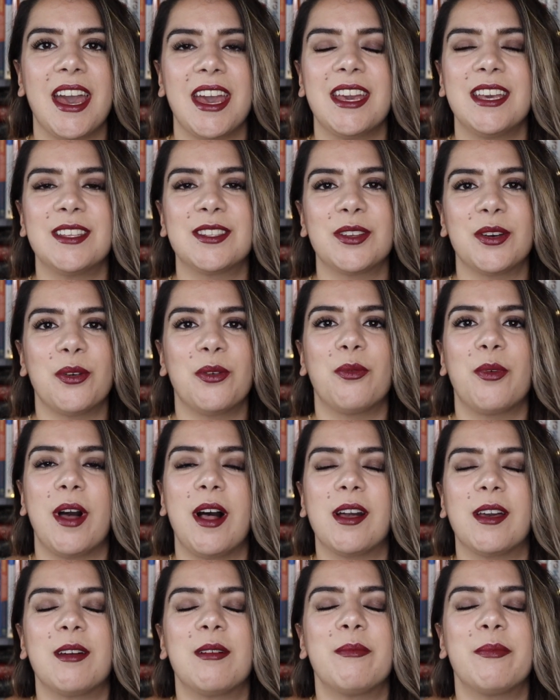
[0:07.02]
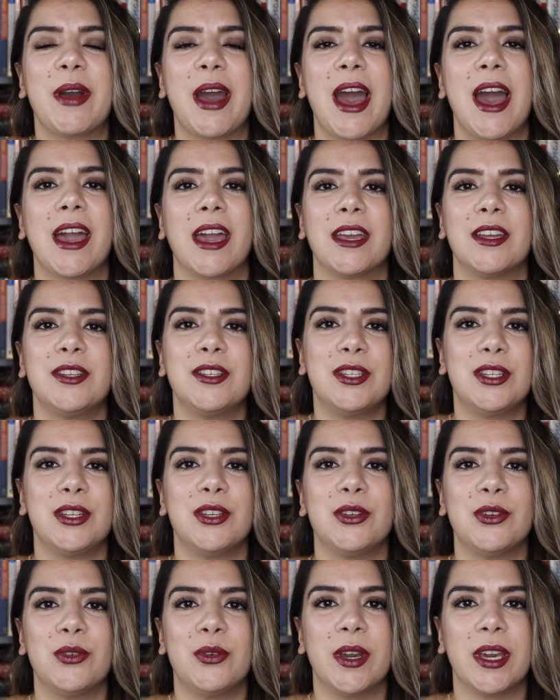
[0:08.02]
guys, welcome back
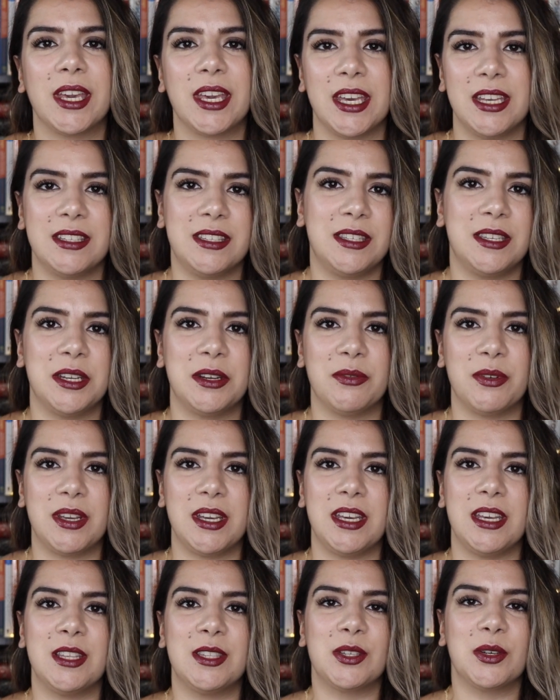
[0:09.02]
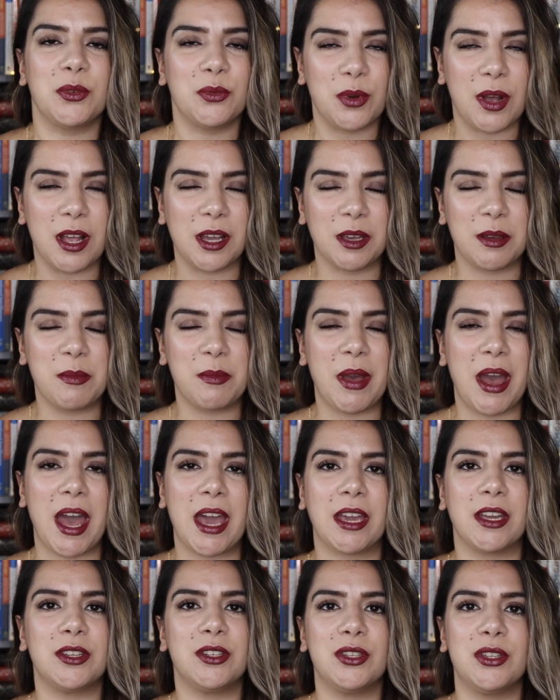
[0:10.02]
to Kisty Reads. Welcome
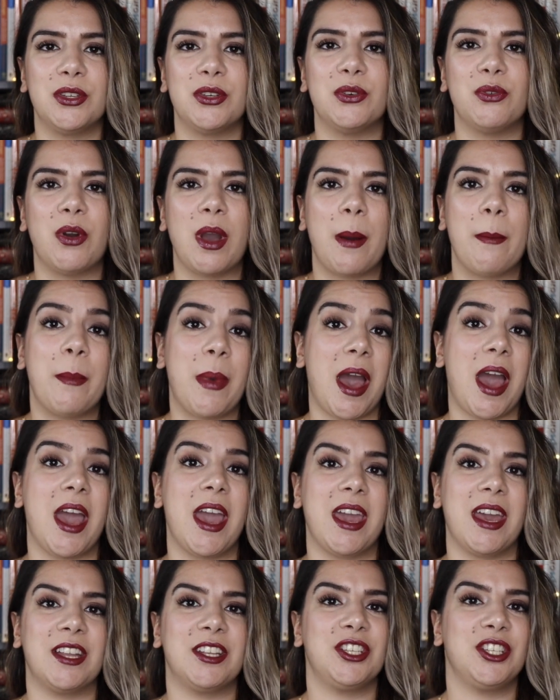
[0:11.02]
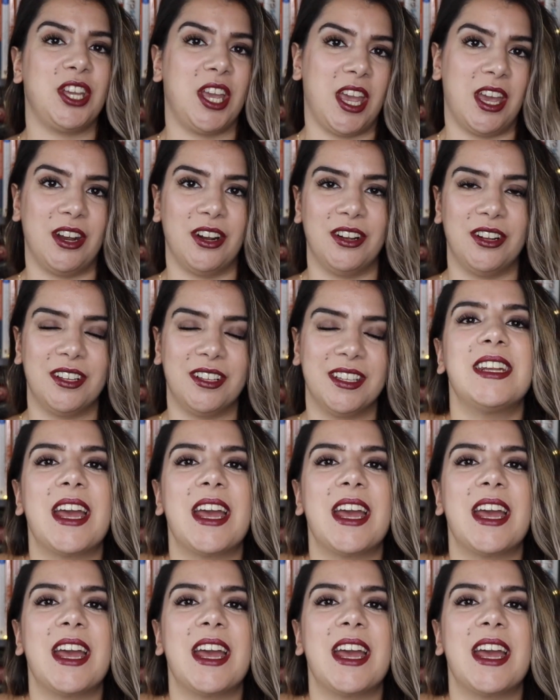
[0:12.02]
back to my channel.